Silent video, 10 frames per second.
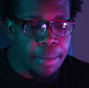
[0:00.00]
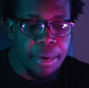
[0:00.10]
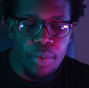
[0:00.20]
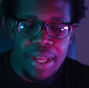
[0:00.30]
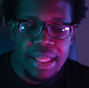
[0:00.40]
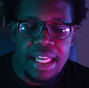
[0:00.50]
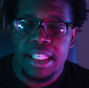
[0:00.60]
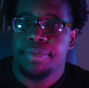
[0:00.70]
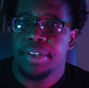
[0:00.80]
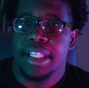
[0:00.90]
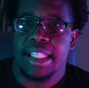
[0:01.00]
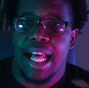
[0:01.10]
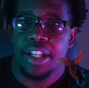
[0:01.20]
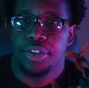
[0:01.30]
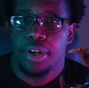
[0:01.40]
But with this
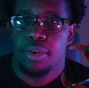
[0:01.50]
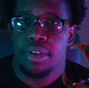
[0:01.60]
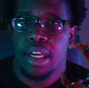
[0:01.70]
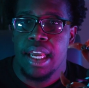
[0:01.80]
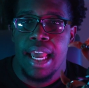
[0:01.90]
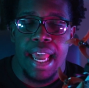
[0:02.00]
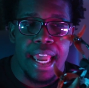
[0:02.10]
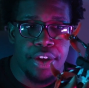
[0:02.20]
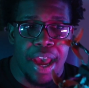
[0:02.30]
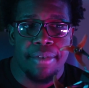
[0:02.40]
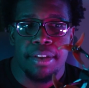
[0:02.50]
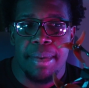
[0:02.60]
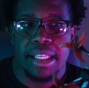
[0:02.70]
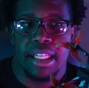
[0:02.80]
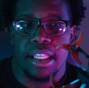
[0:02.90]
freestyle drone, you have to
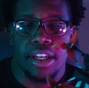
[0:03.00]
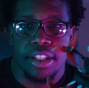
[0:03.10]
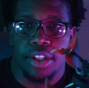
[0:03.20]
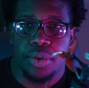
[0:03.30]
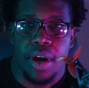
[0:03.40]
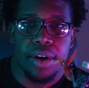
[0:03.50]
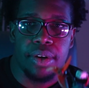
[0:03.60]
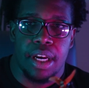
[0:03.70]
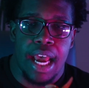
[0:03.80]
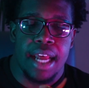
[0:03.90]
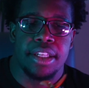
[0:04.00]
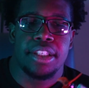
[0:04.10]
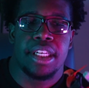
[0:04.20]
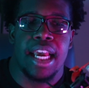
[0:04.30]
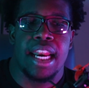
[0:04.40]
basically cut the throttle a
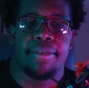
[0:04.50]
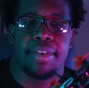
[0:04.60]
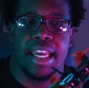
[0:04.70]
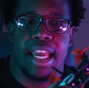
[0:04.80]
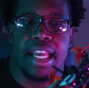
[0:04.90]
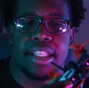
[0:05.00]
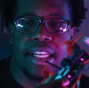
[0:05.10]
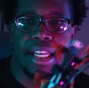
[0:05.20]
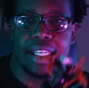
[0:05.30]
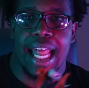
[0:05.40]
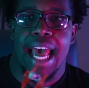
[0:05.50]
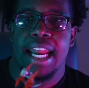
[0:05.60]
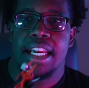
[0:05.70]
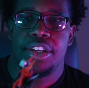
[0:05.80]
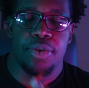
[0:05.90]
lot to kind of get it to
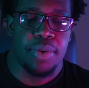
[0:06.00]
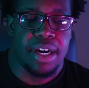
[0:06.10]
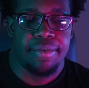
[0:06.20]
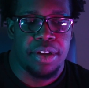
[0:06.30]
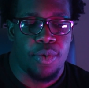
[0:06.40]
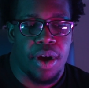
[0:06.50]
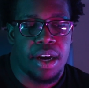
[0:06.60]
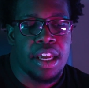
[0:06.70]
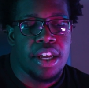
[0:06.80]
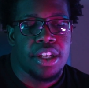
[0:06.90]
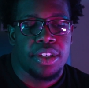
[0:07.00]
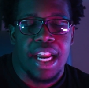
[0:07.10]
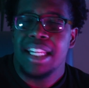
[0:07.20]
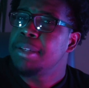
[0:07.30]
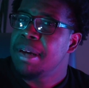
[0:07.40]
glide and do whatever you want. So
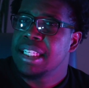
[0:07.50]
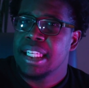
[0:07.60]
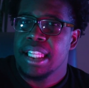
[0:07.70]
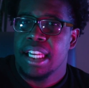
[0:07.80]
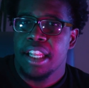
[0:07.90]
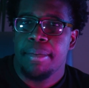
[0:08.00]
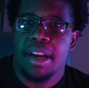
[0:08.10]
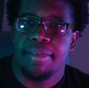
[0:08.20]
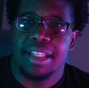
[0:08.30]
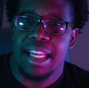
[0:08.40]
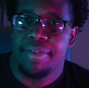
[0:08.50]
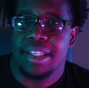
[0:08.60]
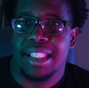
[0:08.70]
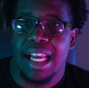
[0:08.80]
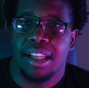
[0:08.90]
that's basically a little bit of a
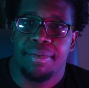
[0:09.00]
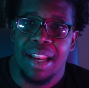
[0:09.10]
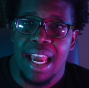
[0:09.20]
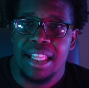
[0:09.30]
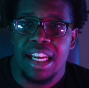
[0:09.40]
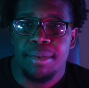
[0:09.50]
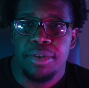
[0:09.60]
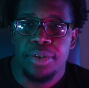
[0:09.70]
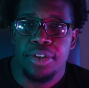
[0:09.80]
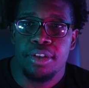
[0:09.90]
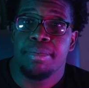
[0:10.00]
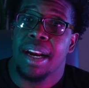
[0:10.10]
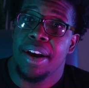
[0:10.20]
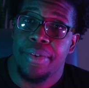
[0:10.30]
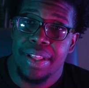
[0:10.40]
different style of flying that I'm used to,
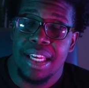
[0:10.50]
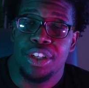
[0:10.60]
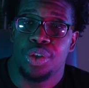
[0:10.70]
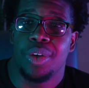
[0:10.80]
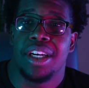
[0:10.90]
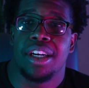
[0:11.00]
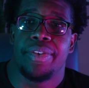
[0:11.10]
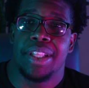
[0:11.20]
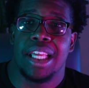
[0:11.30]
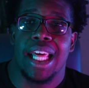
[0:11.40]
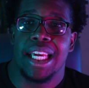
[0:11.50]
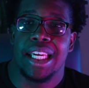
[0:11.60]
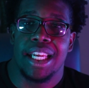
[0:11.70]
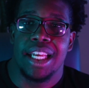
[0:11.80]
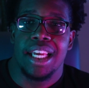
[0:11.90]
but I really enjoy it and I really
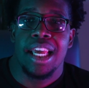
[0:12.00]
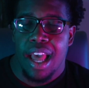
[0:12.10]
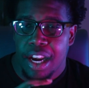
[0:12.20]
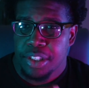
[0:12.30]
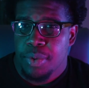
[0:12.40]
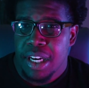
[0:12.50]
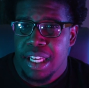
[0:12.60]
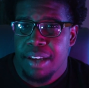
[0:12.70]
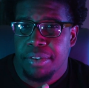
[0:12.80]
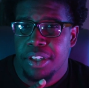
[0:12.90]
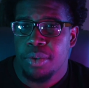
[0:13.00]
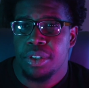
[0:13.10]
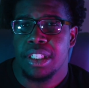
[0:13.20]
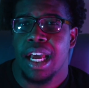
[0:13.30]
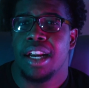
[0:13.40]
like it. I actually wanted to give a
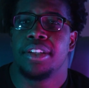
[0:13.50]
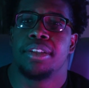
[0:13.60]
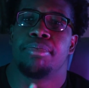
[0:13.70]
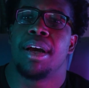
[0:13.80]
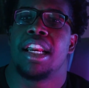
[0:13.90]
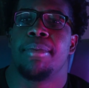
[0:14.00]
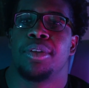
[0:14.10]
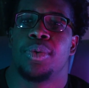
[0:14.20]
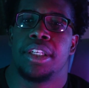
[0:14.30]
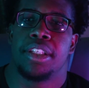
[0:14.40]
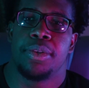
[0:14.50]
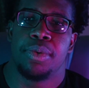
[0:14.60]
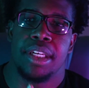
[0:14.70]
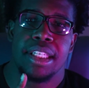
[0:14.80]
huge shout out to Pineapple22.